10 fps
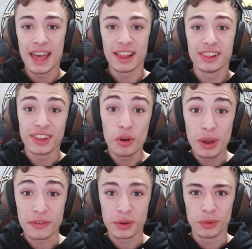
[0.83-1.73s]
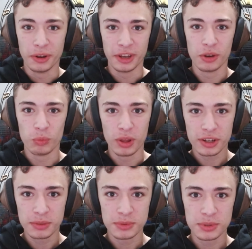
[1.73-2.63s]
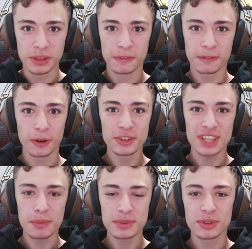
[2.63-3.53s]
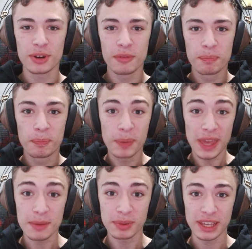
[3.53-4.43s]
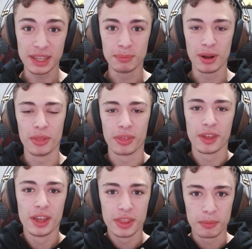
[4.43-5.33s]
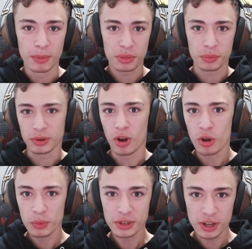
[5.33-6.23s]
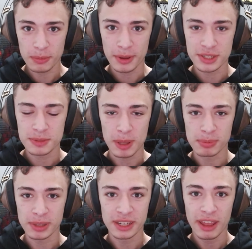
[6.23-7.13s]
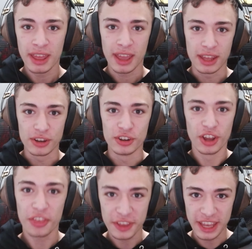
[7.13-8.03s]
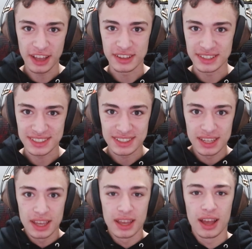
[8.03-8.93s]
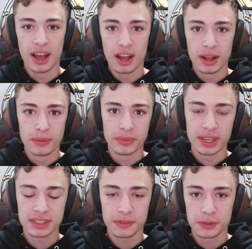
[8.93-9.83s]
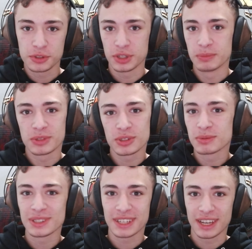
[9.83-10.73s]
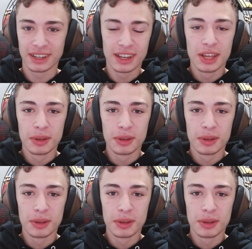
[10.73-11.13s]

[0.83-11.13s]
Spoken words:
Hello everyone, and welcome to the first episode of Beyblade Month. The month where all we talk about is Beyblade and nothing else. Except for streams. Streams don't count.